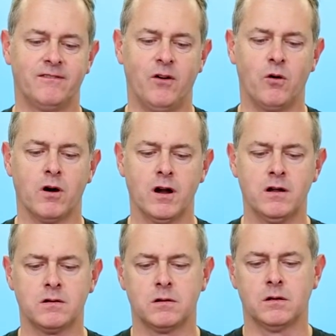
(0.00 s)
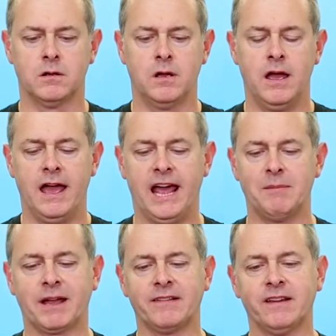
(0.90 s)
4, and I
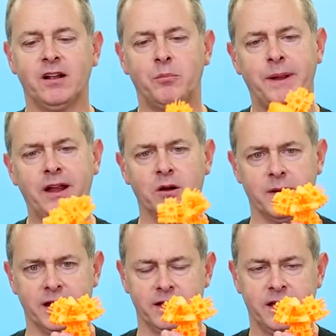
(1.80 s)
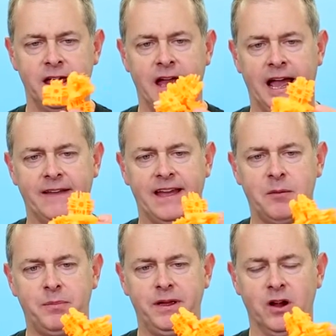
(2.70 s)
make a little pyramid, and
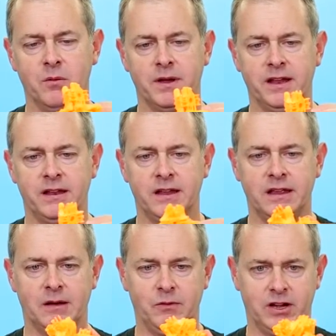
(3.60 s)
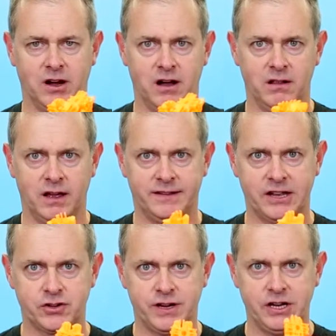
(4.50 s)
that pyramid we call a
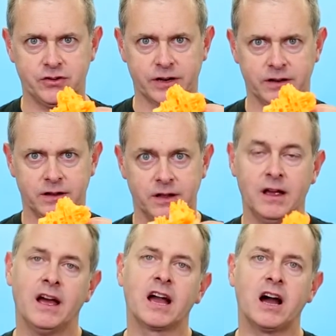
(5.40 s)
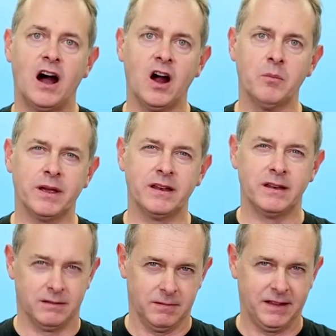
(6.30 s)
tetrahedron.
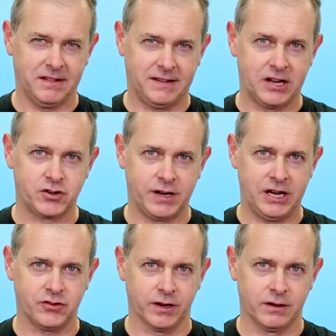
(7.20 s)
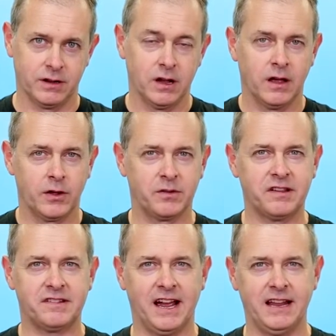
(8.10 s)
Carbon is a tetrahedron. There was
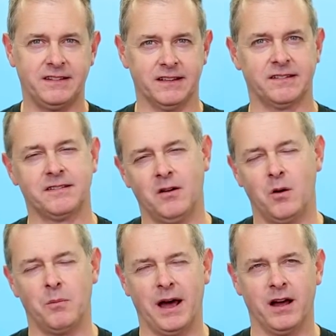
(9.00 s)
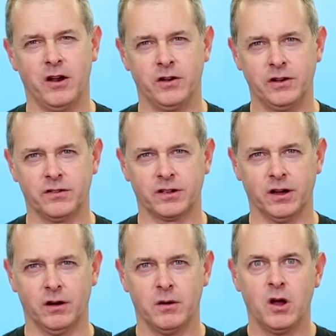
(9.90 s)
a scientist, about 100 years
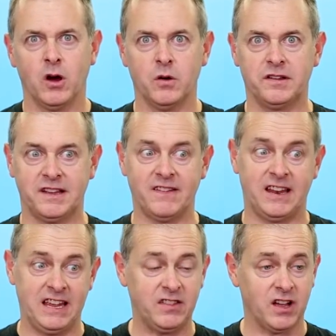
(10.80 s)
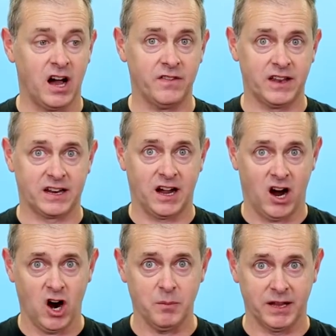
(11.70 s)
ago, who said that he thought that
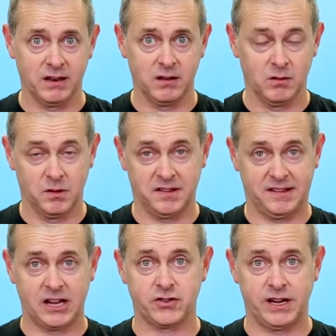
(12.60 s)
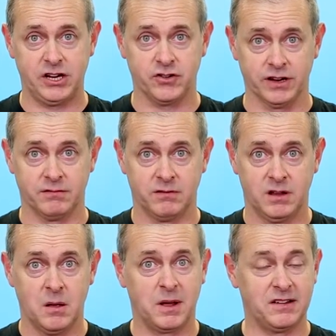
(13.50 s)
carbon was a tetrahedron
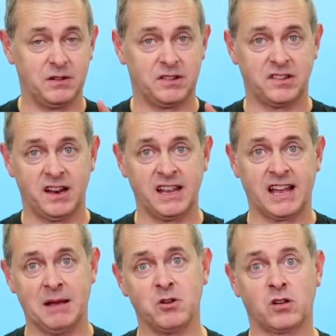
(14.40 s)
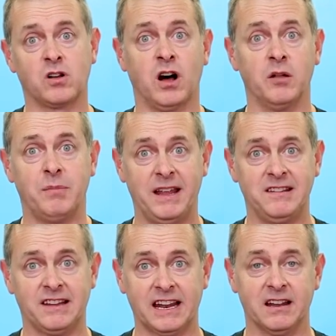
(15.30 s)
because he was studying a chemical called
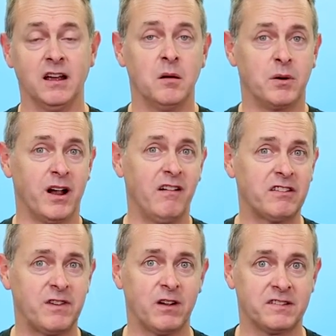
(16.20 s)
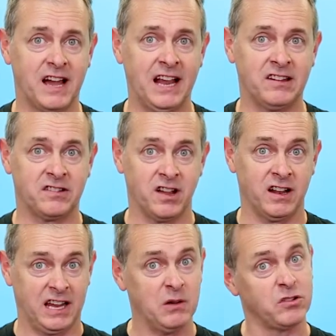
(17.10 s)
benzene. But all his fellow scientists
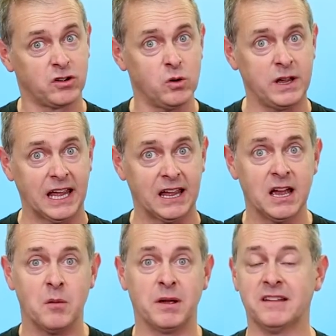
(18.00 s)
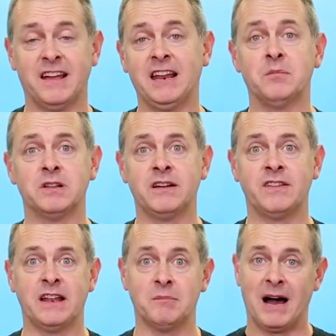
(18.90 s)
thought he was kooky because they didn't believe
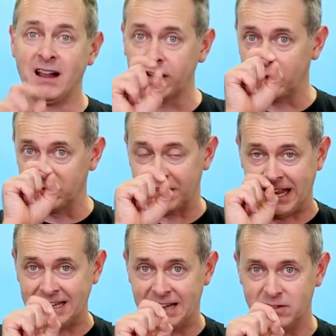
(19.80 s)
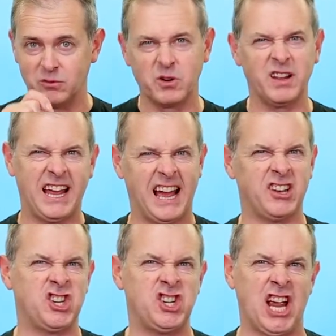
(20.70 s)
that molecules at that level really
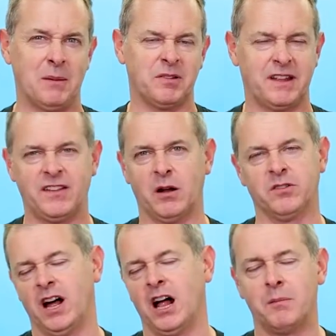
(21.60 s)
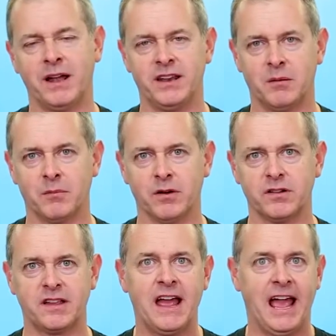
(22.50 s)
had shapes. They thought it was all about
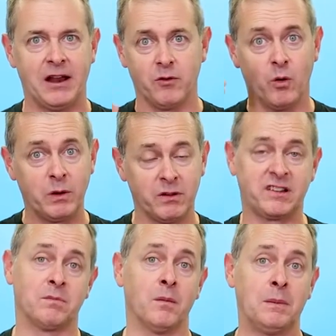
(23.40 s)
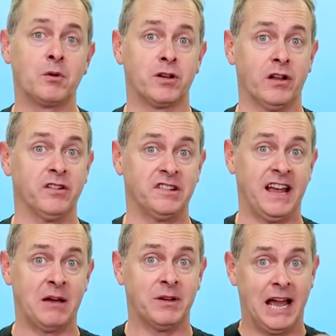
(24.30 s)
numbers and only really smart people could
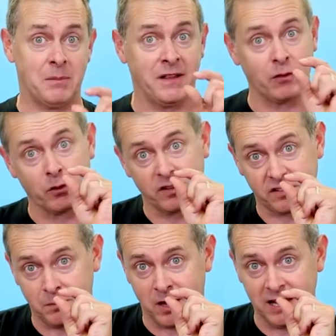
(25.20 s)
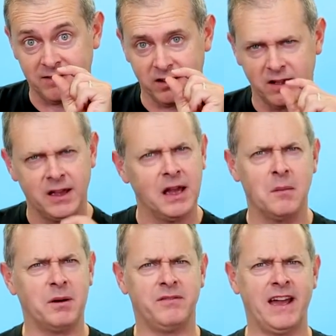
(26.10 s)
understand what happened at the really small level.
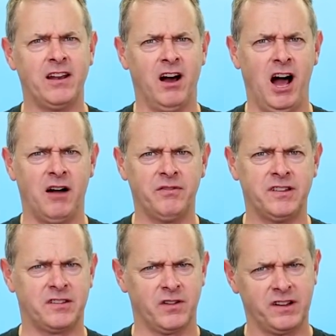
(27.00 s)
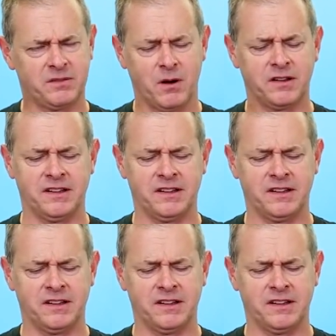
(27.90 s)
But Van Hoff, this very smart